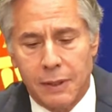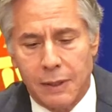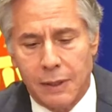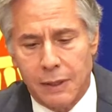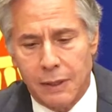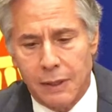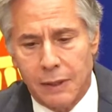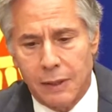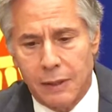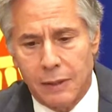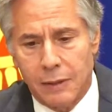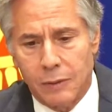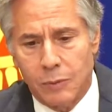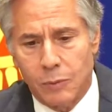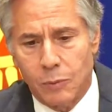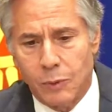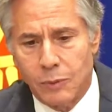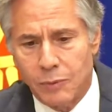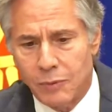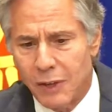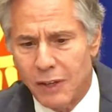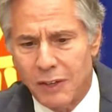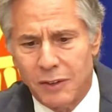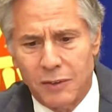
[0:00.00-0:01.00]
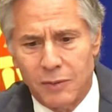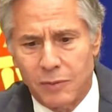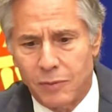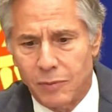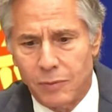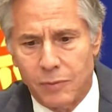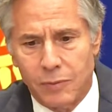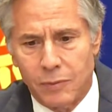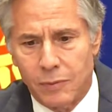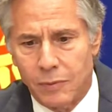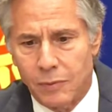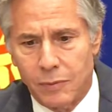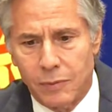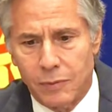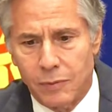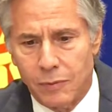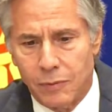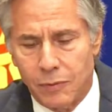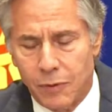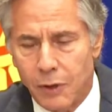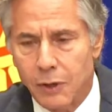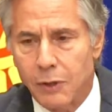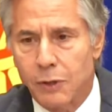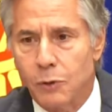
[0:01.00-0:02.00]
Uh, we've done
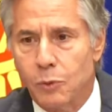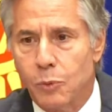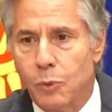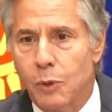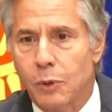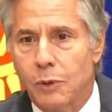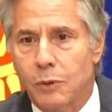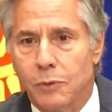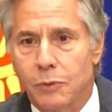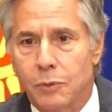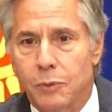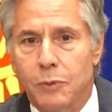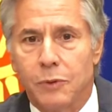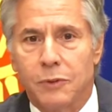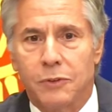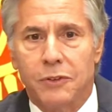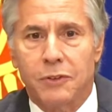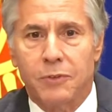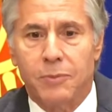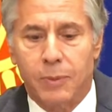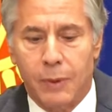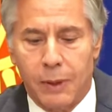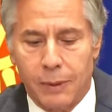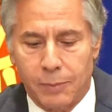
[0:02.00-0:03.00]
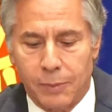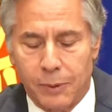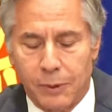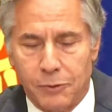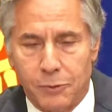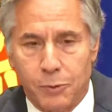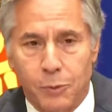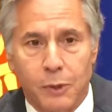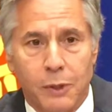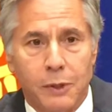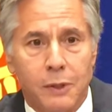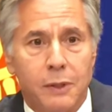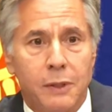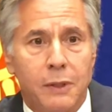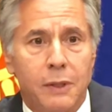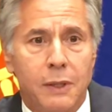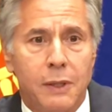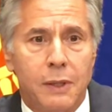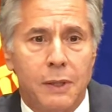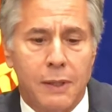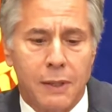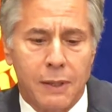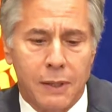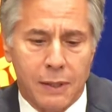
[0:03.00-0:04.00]
very good work through the C five plus one,
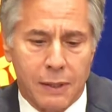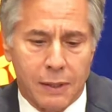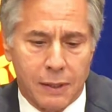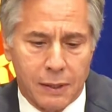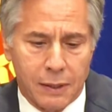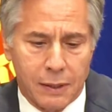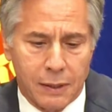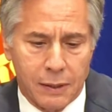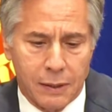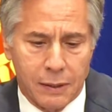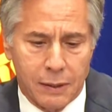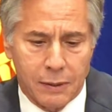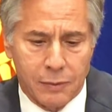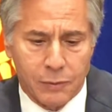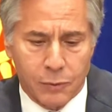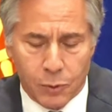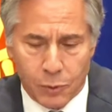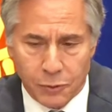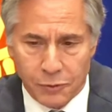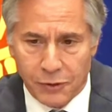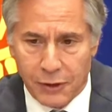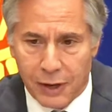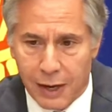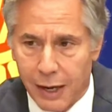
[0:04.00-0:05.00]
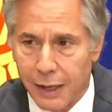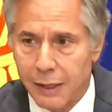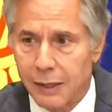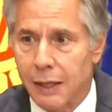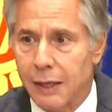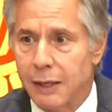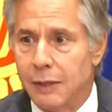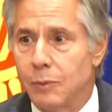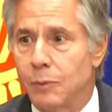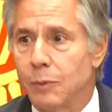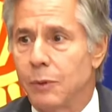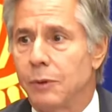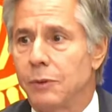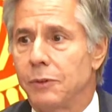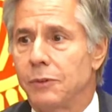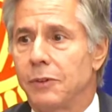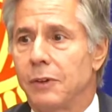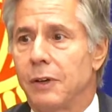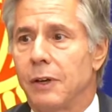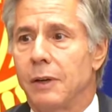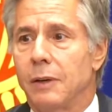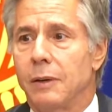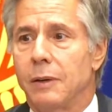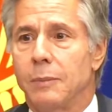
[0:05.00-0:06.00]
uh, and of course a highlight was
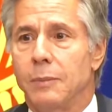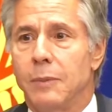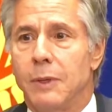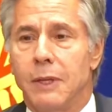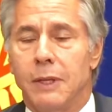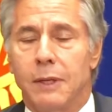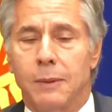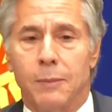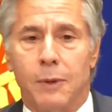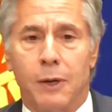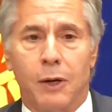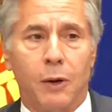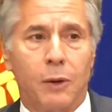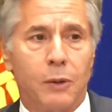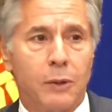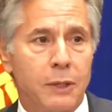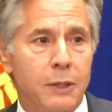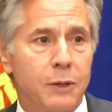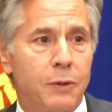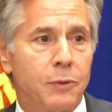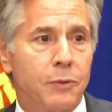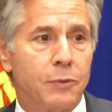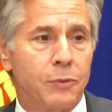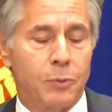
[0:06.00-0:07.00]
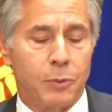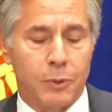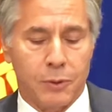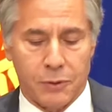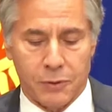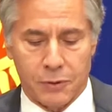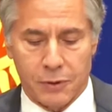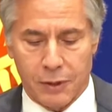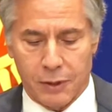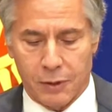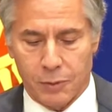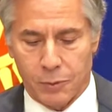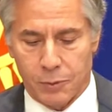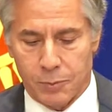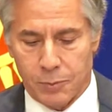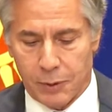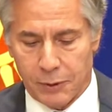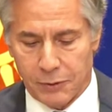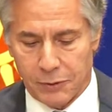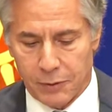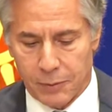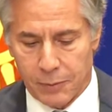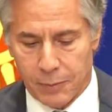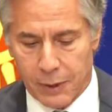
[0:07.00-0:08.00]
uh, a meeting among our leaders with, uh, with
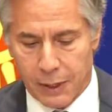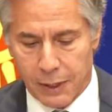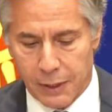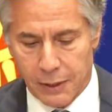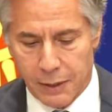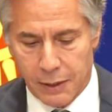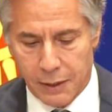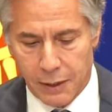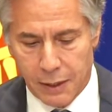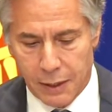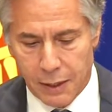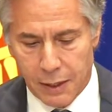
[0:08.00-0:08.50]
President Biden,